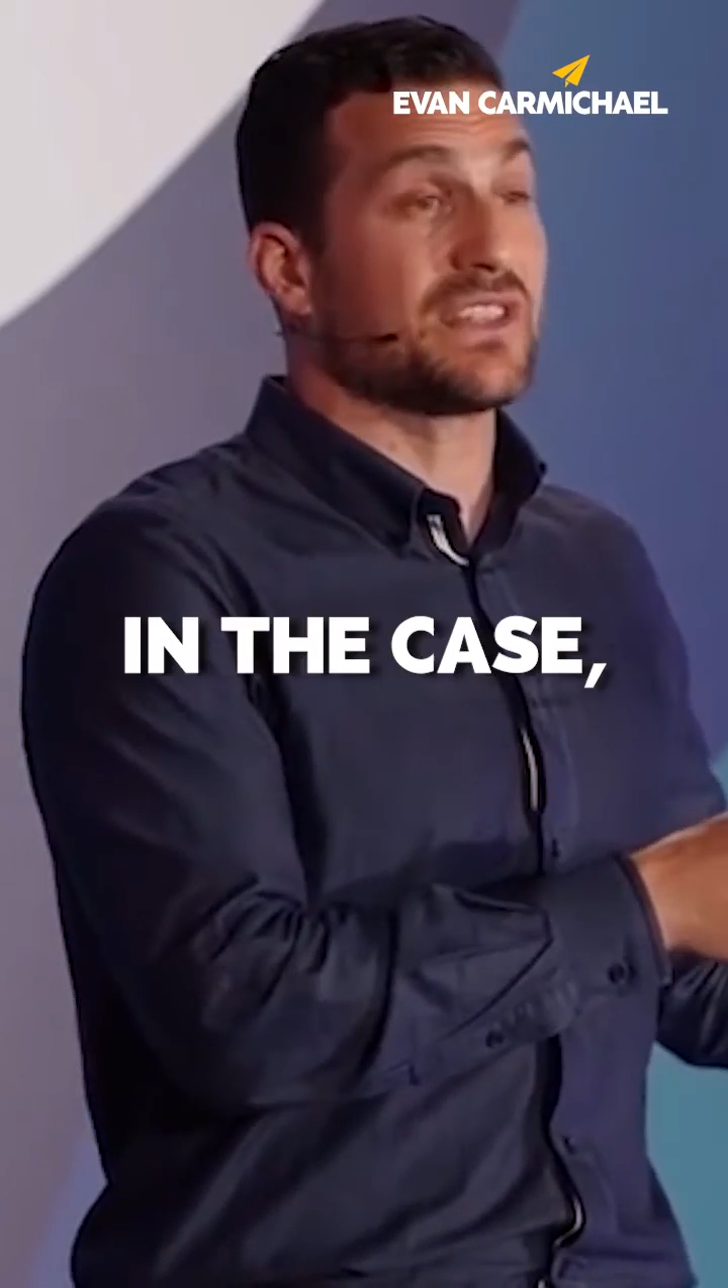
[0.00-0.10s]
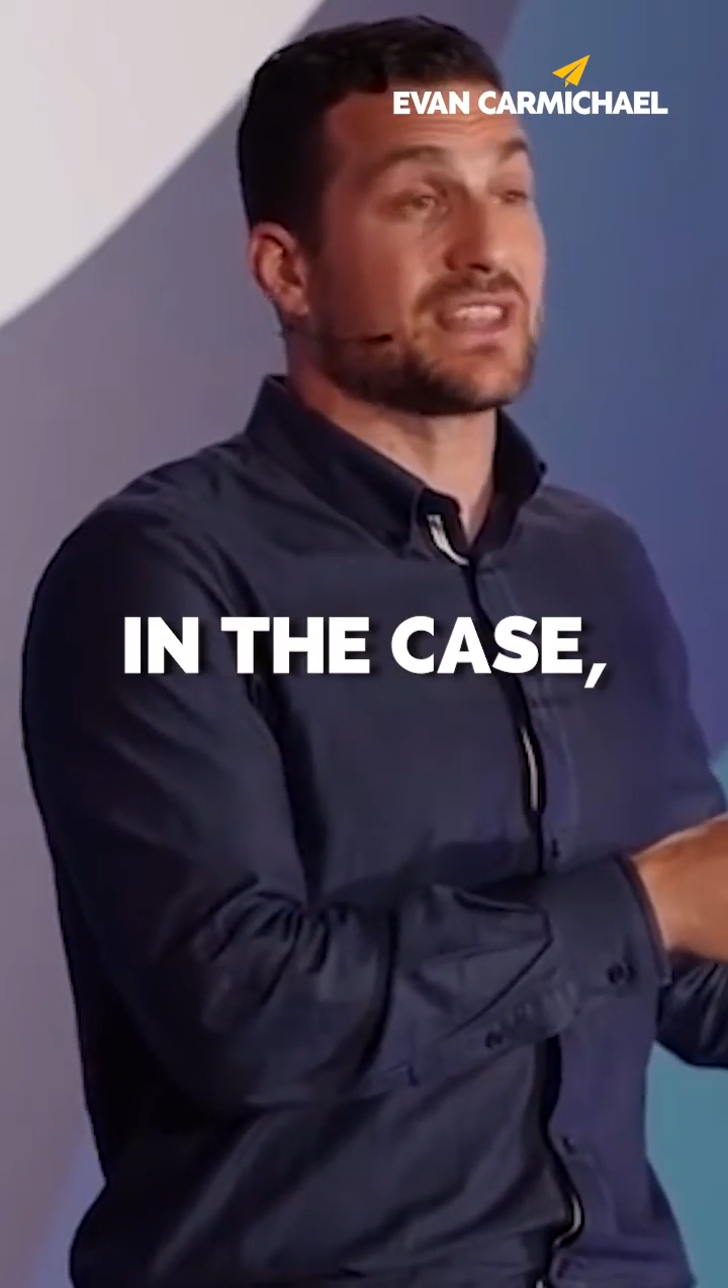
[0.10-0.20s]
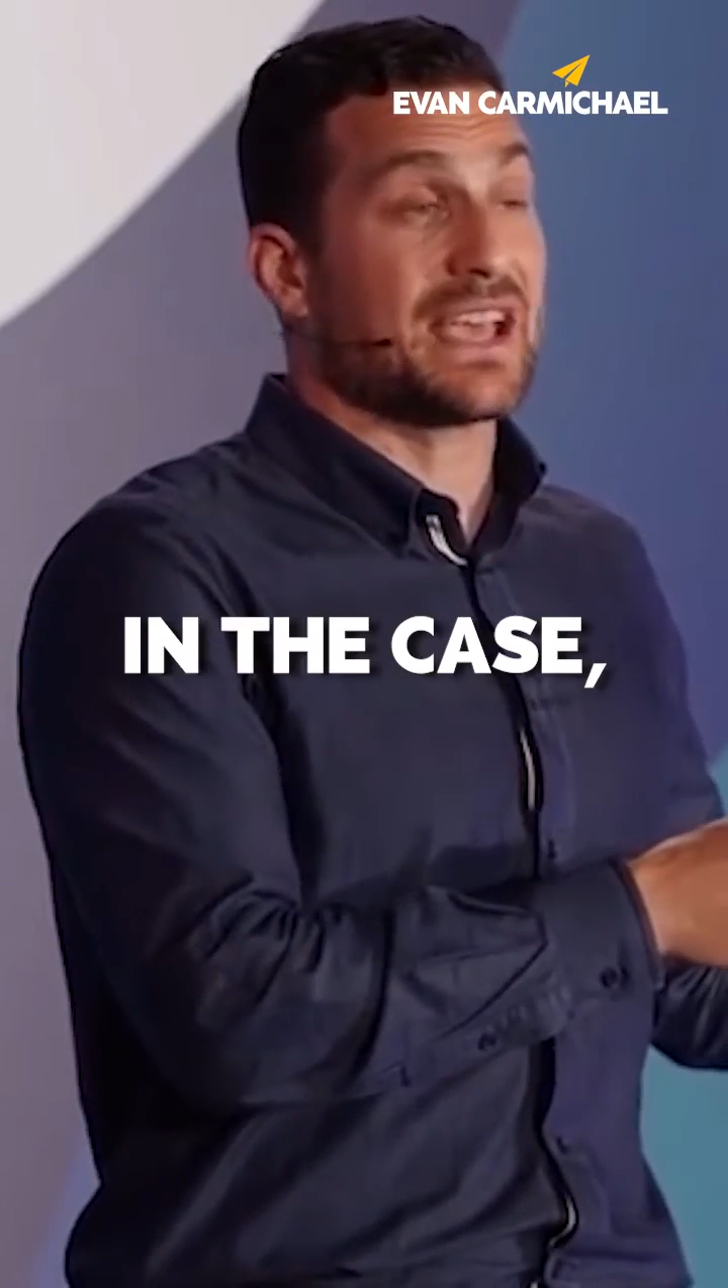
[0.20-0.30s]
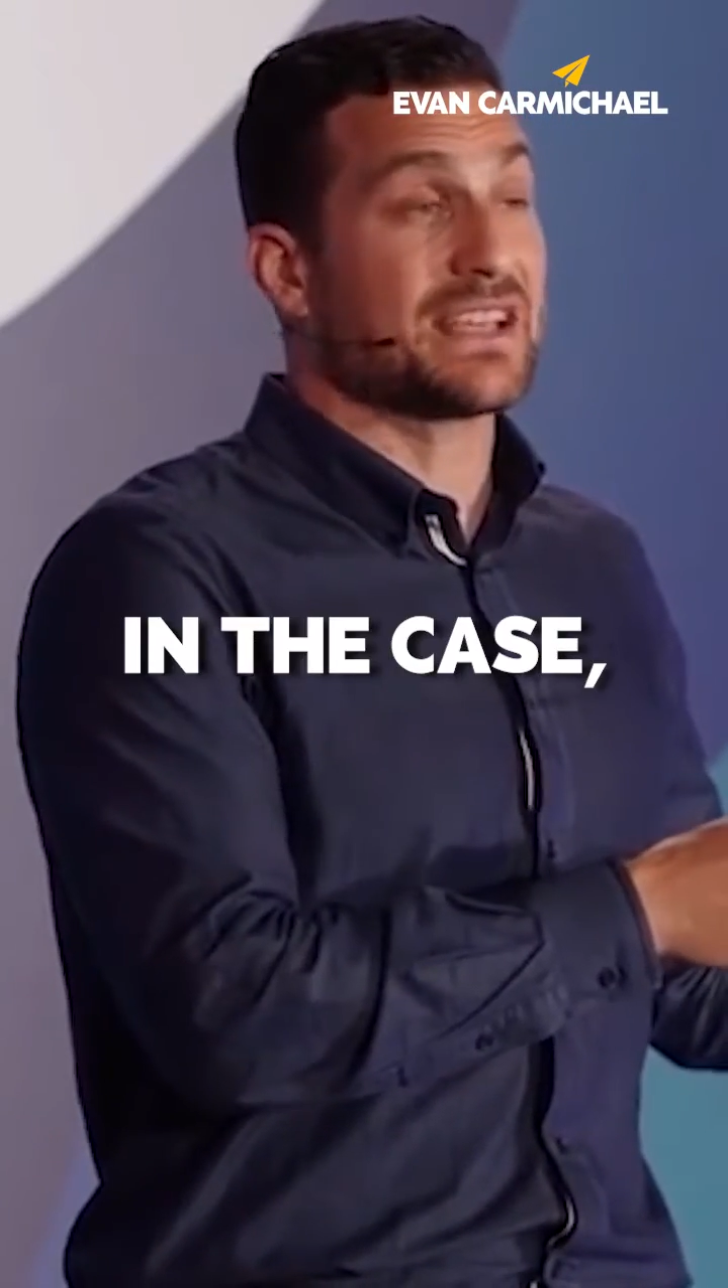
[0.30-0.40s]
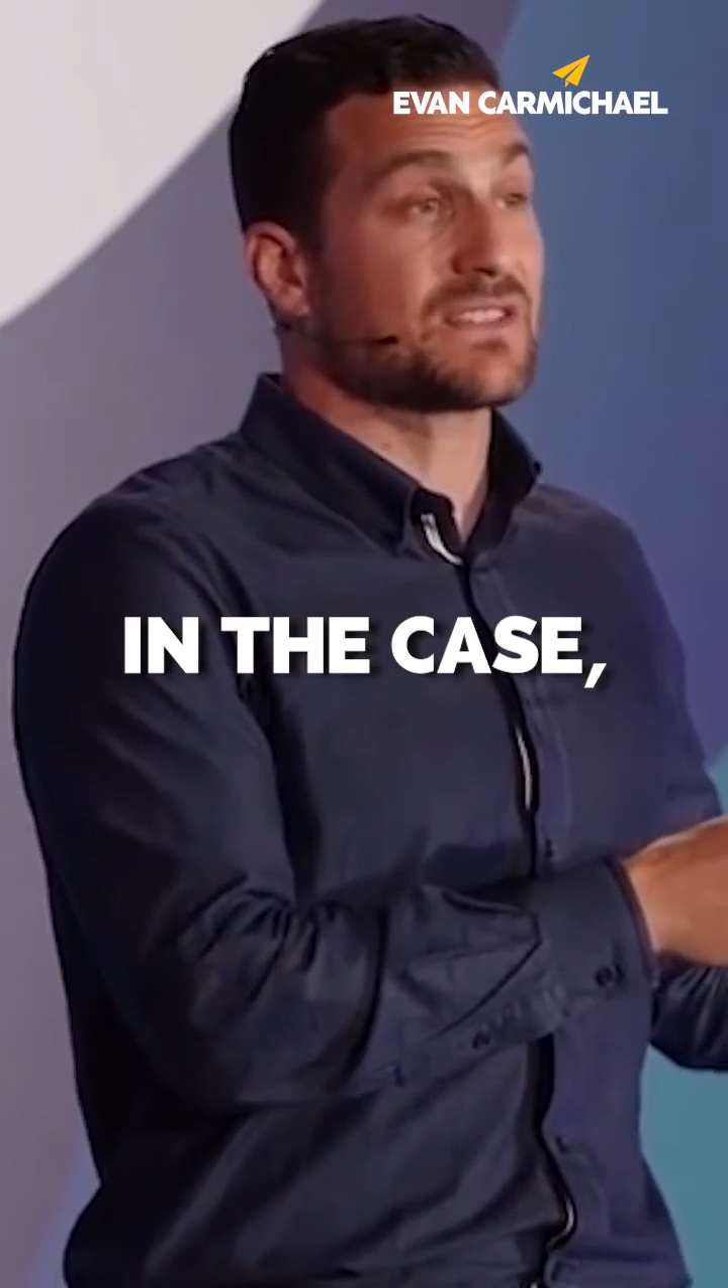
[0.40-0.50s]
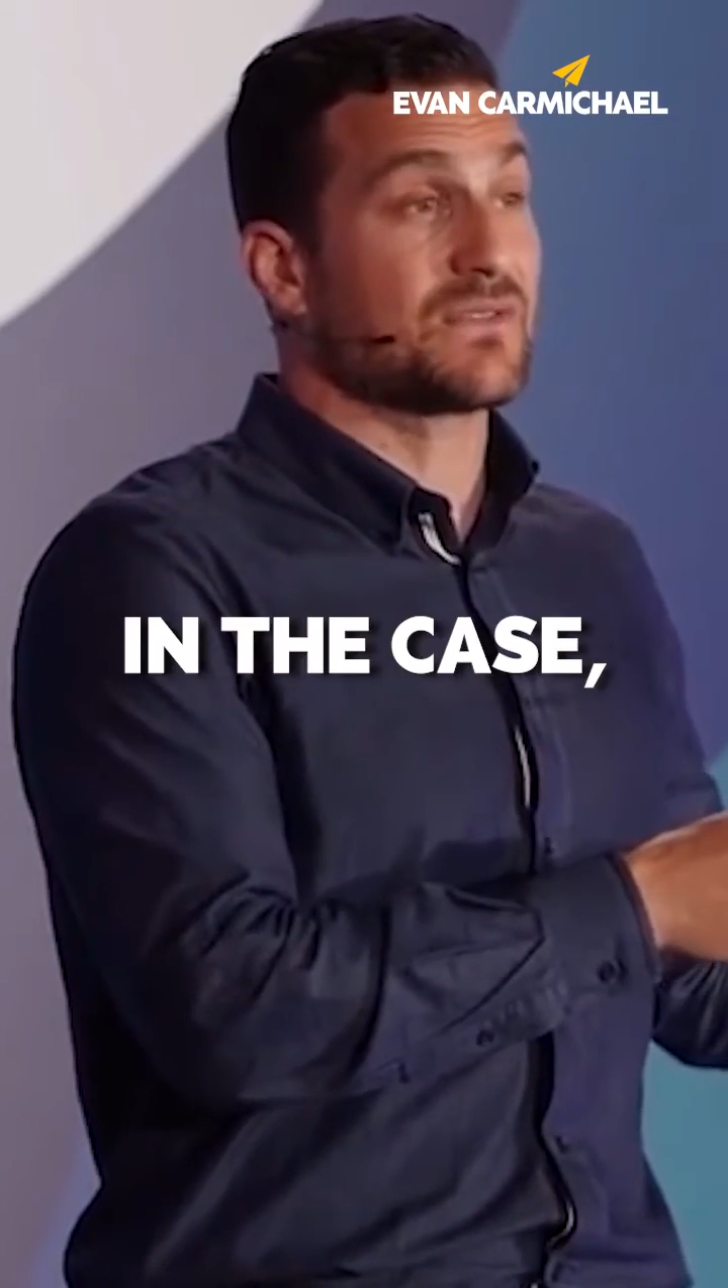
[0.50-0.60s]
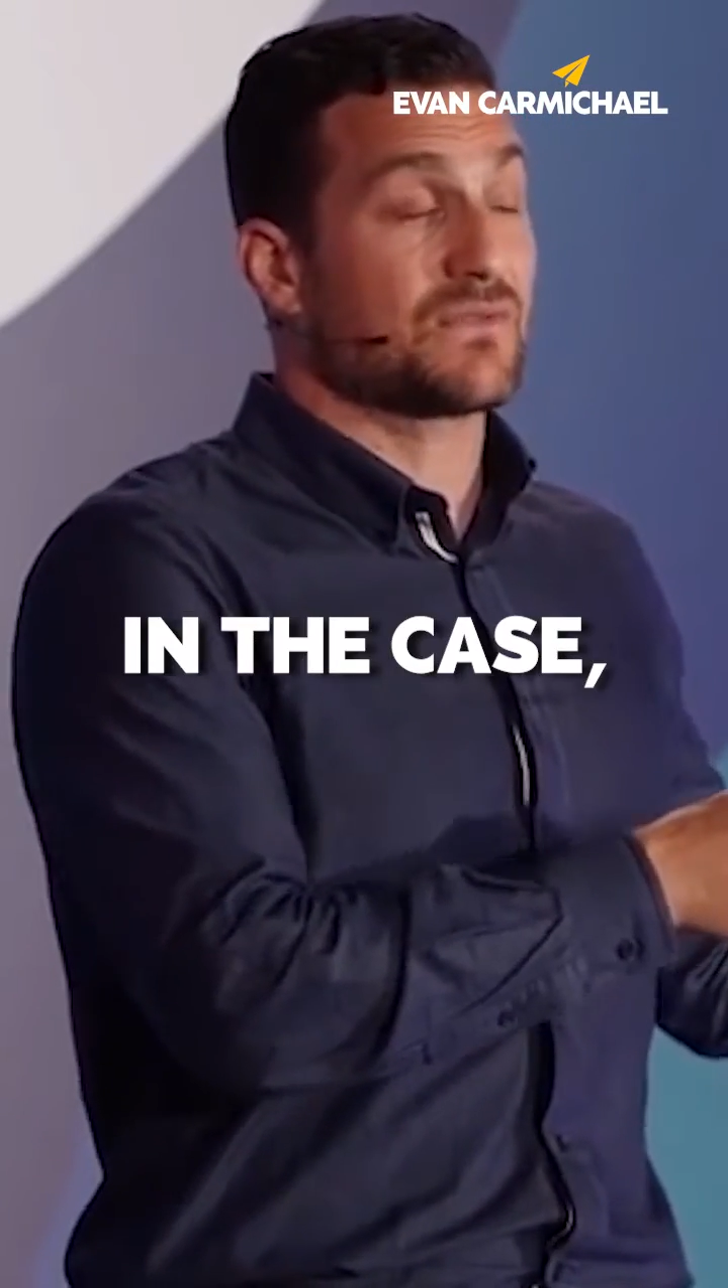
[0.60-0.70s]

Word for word: in the case